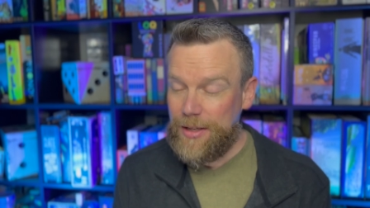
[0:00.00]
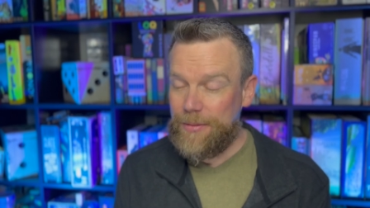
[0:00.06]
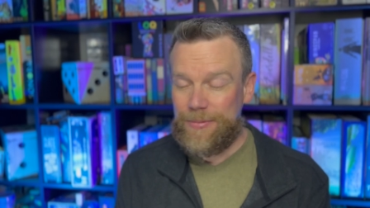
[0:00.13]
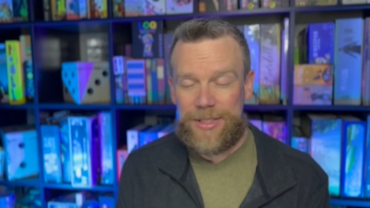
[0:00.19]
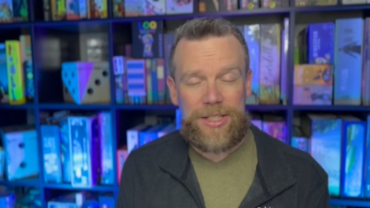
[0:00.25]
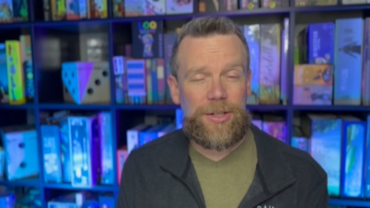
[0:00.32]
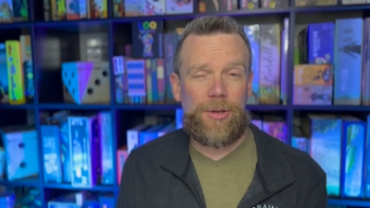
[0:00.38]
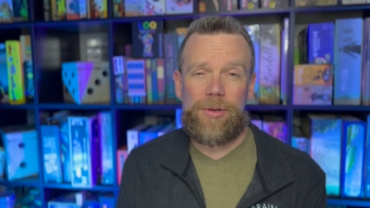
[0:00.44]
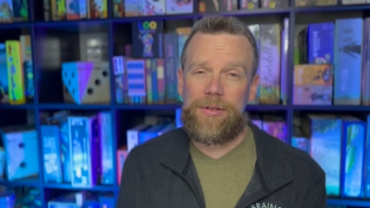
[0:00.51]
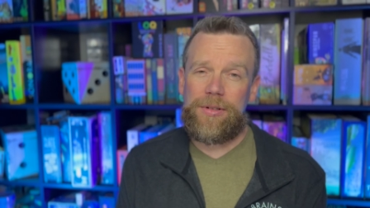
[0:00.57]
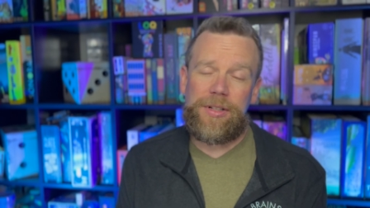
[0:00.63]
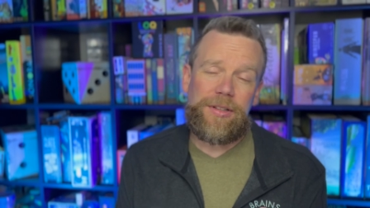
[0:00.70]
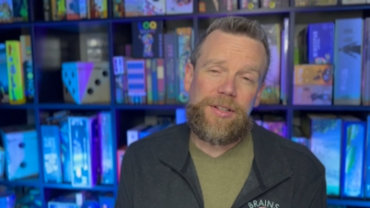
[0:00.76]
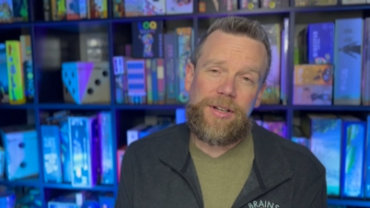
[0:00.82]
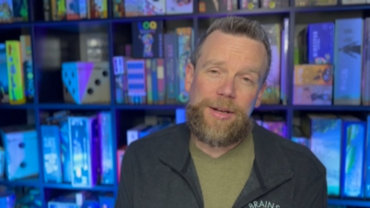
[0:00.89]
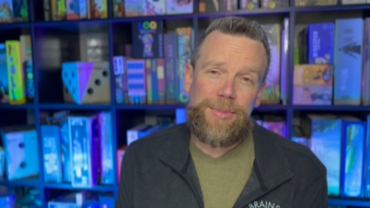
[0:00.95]
So,
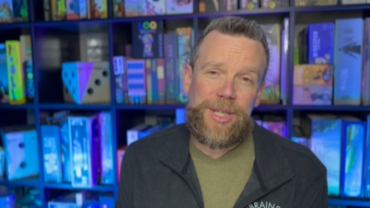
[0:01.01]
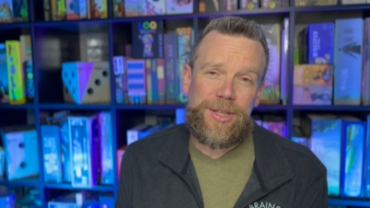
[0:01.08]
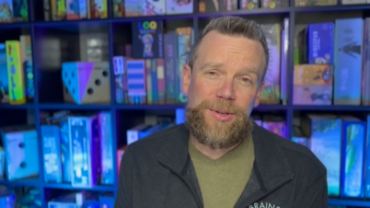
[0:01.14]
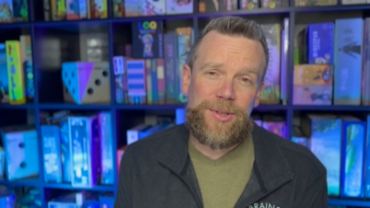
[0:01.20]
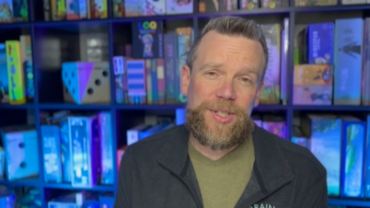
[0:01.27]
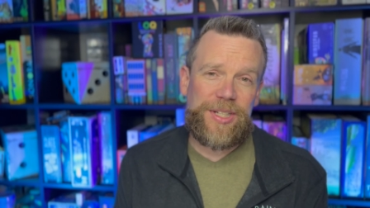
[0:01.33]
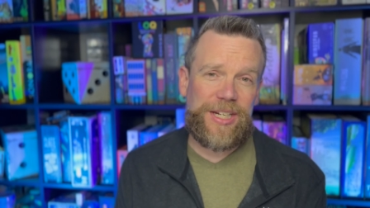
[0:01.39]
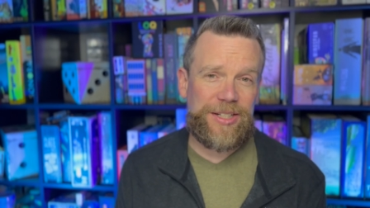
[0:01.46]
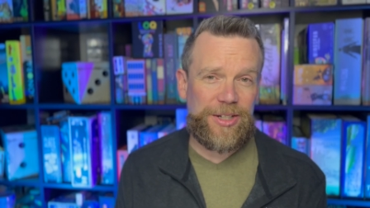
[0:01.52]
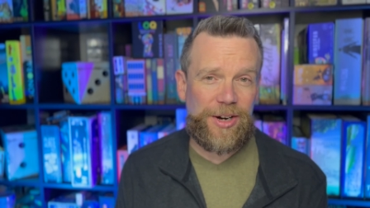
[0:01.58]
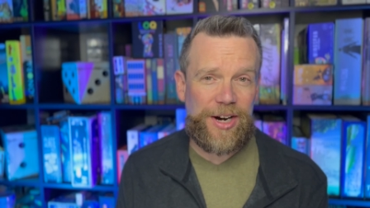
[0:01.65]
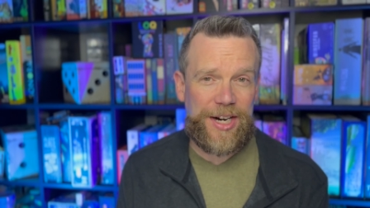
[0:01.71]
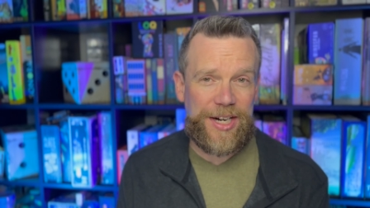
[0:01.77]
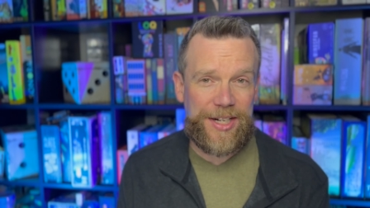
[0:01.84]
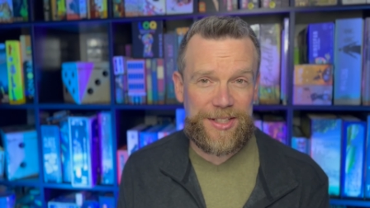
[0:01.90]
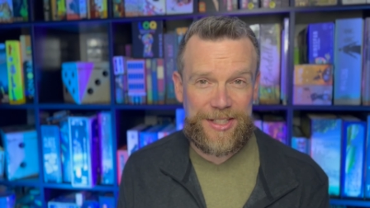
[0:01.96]
I mean, those things are
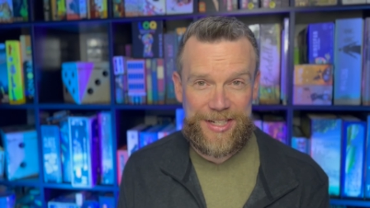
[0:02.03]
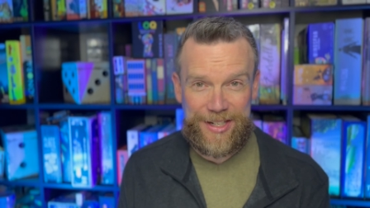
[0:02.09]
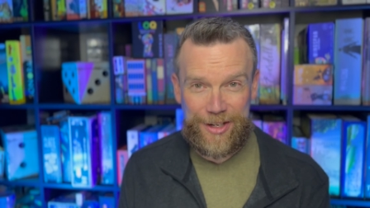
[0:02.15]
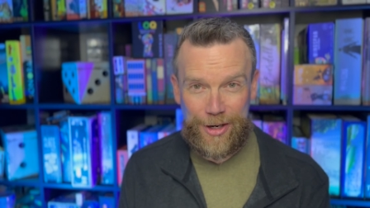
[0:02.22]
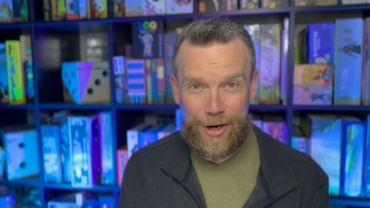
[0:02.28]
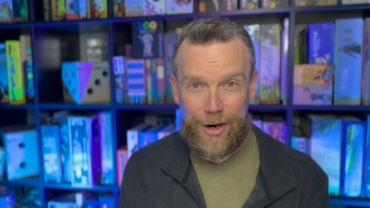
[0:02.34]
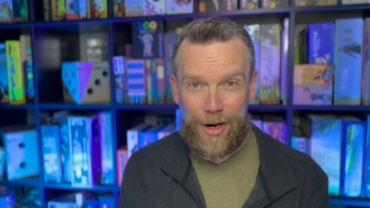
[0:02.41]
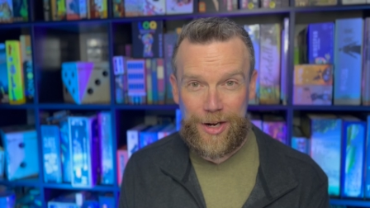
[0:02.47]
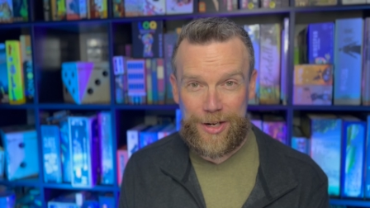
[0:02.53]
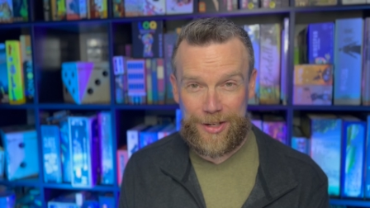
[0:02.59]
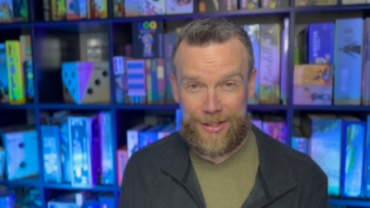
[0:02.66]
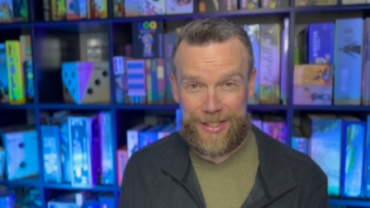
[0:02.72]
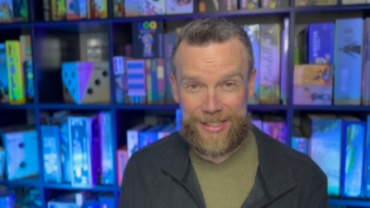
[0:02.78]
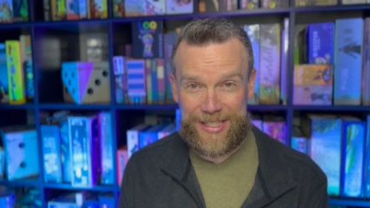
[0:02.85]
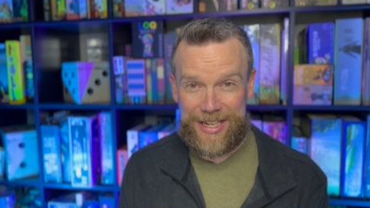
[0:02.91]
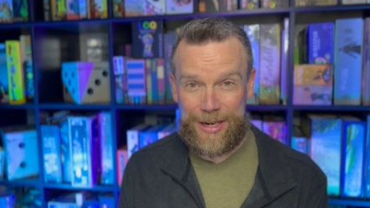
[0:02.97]
hardly a knock on
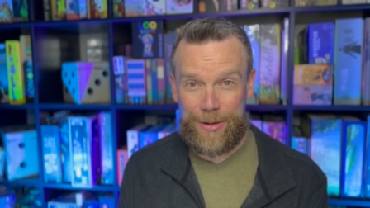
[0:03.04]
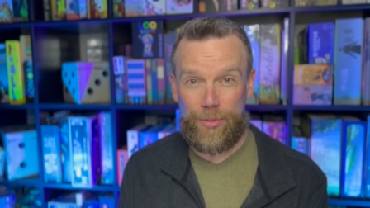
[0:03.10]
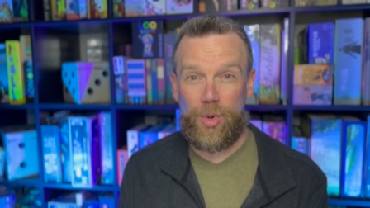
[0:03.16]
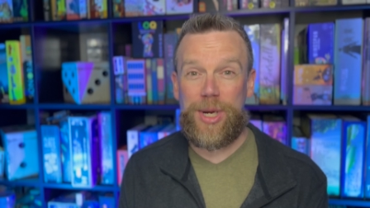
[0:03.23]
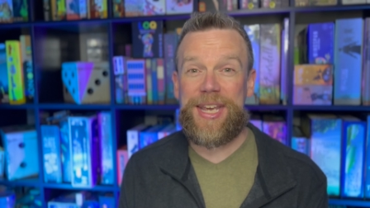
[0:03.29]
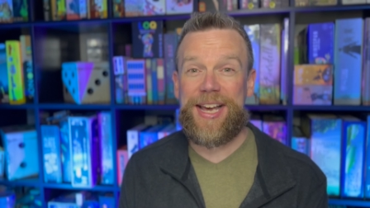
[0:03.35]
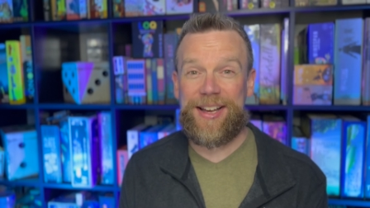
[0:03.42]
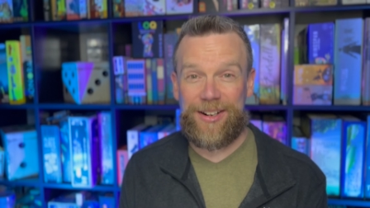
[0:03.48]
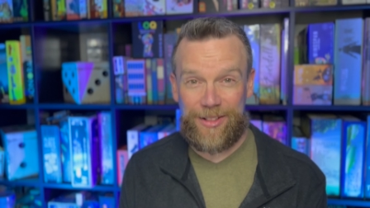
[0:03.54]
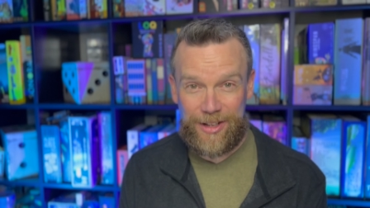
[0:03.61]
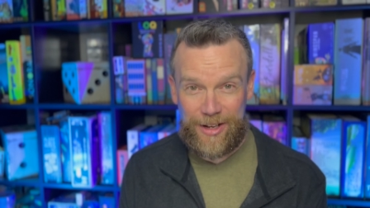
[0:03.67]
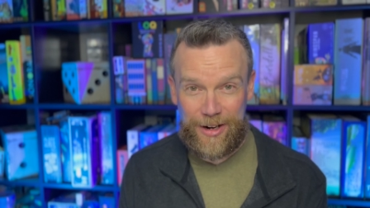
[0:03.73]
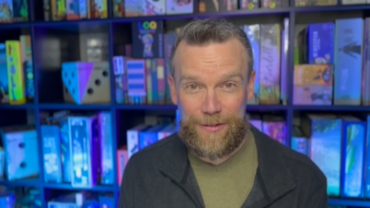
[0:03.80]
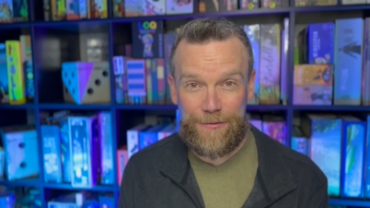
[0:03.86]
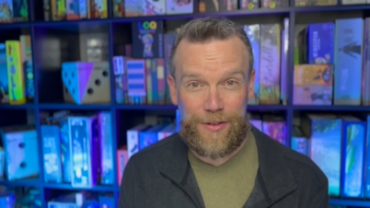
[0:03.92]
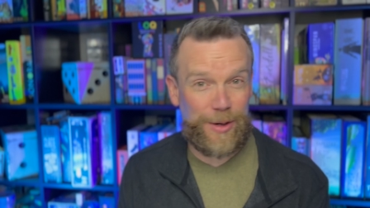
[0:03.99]
this game. We had a
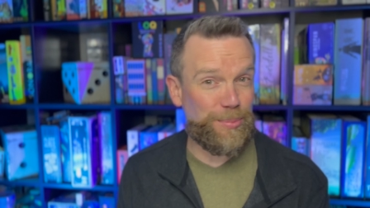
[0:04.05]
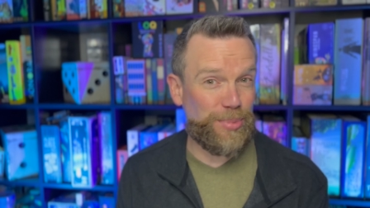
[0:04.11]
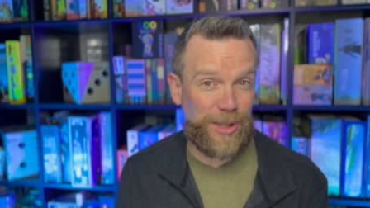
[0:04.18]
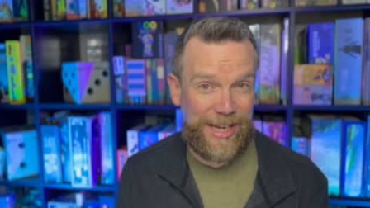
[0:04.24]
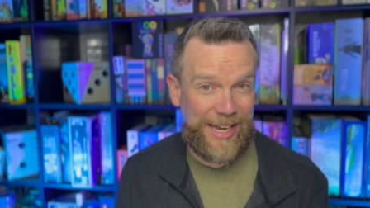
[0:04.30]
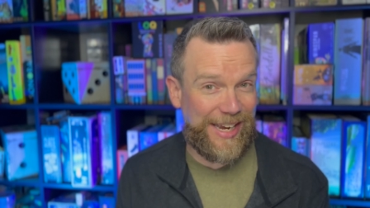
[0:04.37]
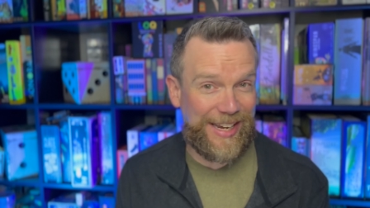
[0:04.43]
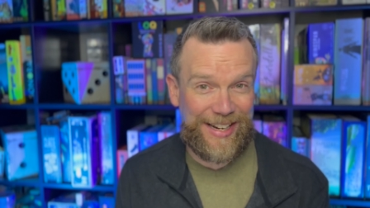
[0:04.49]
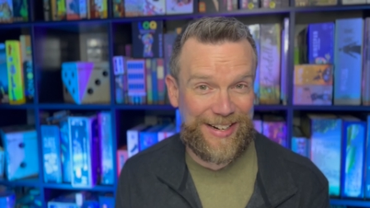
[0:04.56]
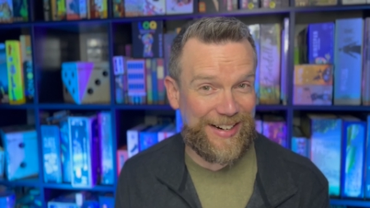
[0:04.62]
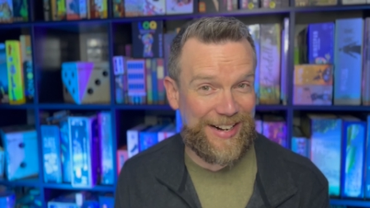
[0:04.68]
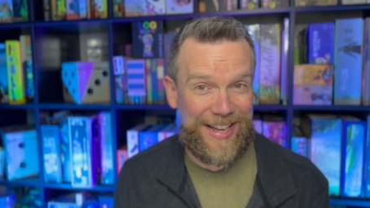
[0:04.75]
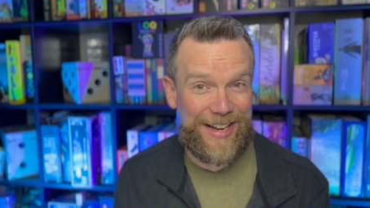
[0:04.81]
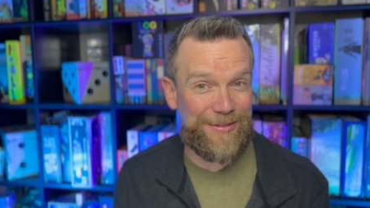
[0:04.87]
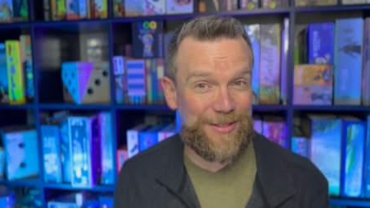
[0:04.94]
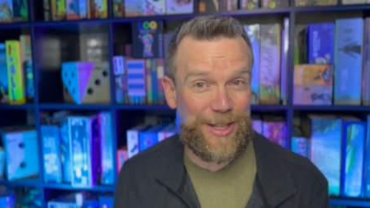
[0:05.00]
lot of fun playing it, and I
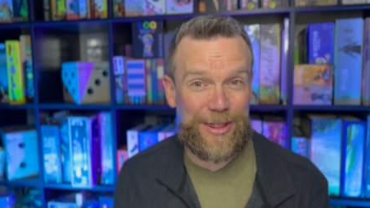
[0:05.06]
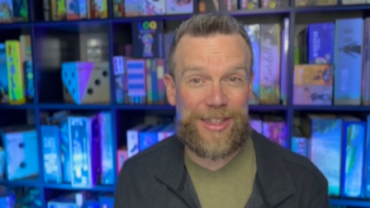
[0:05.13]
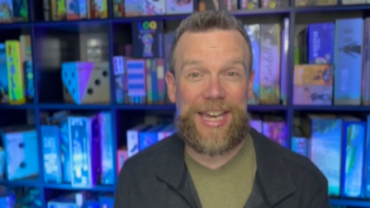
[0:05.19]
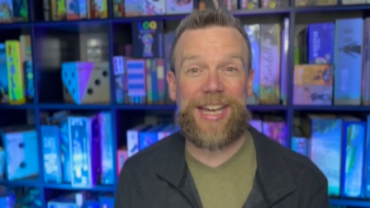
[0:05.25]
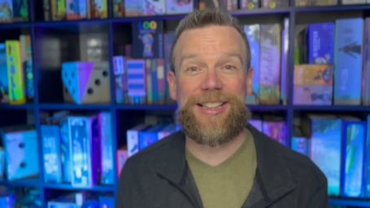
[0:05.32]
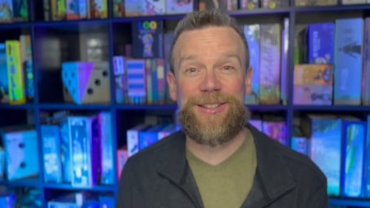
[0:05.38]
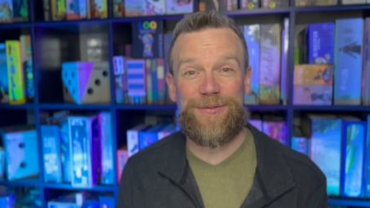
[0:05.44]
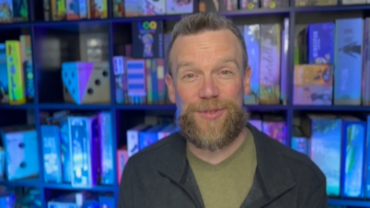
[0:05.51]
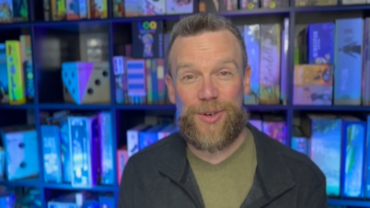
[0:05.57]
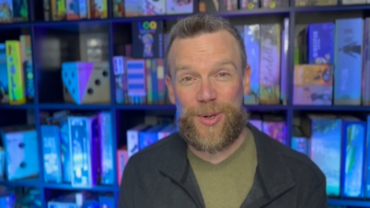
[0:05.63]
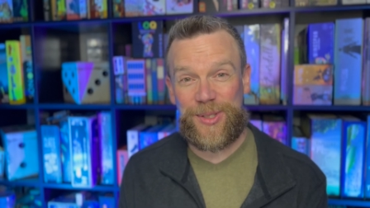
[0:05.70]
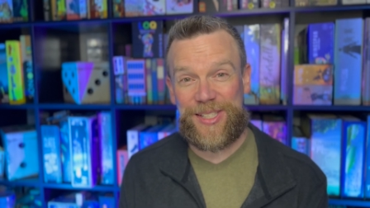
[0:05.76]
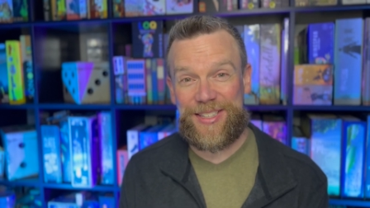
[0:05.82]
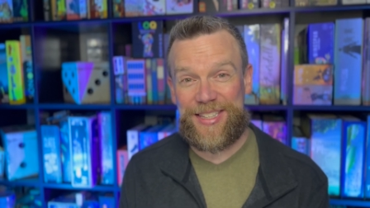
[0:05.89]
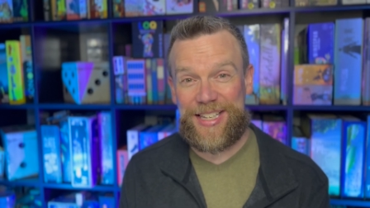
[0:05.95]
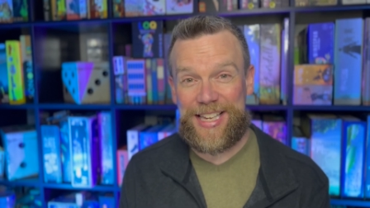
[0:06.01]
have to thank the folks
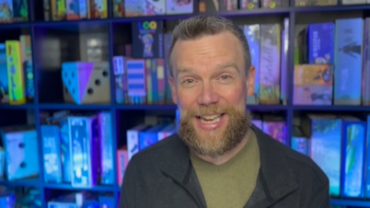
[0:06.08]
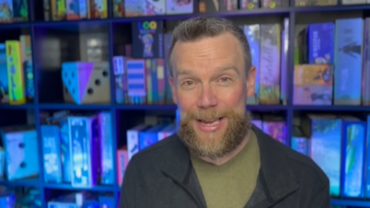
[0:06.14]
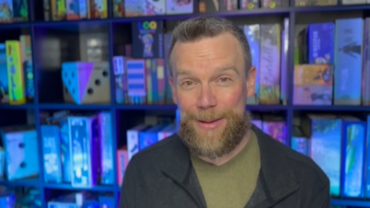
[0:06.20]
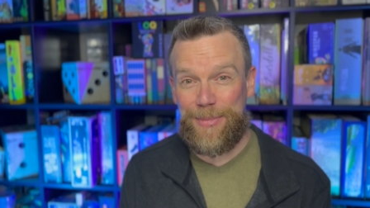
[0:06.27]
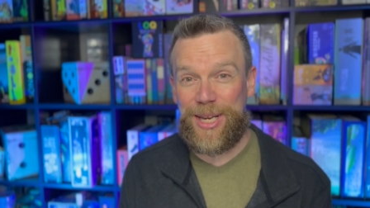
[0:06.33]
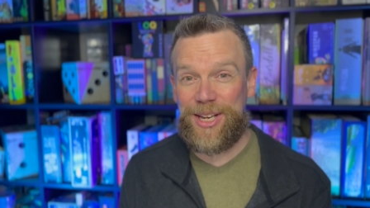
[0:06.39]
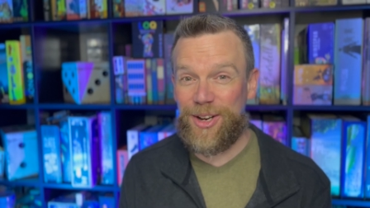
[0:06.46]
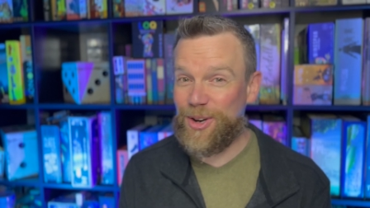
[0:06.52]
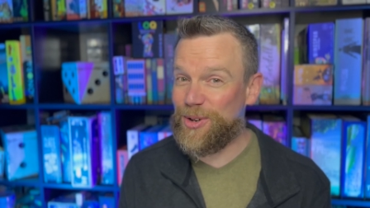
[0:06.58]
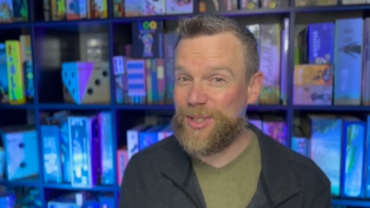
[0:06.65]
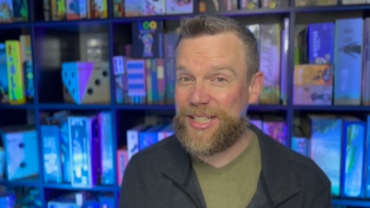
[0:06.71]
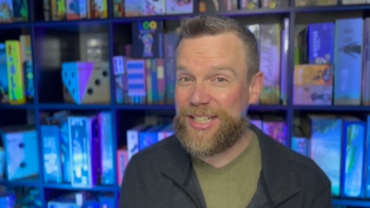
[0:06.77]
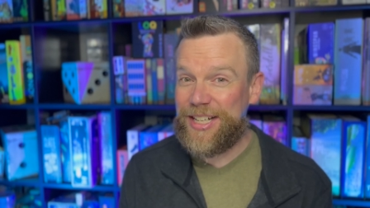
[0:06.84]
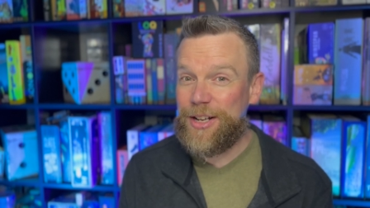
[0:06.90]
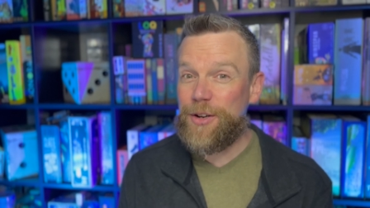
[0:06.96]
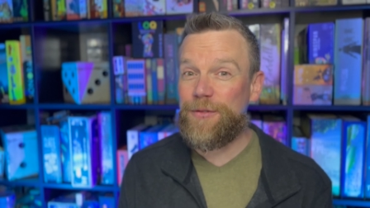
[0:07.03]
at the Gaming Goat
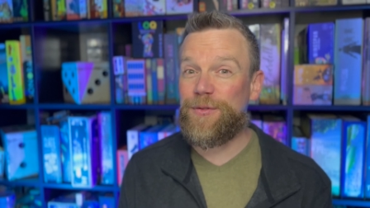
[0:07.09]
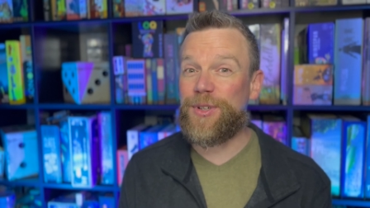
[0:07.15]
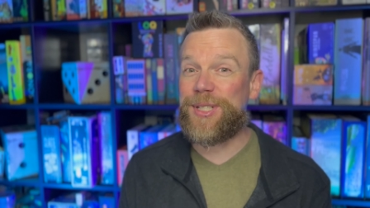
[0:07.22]
for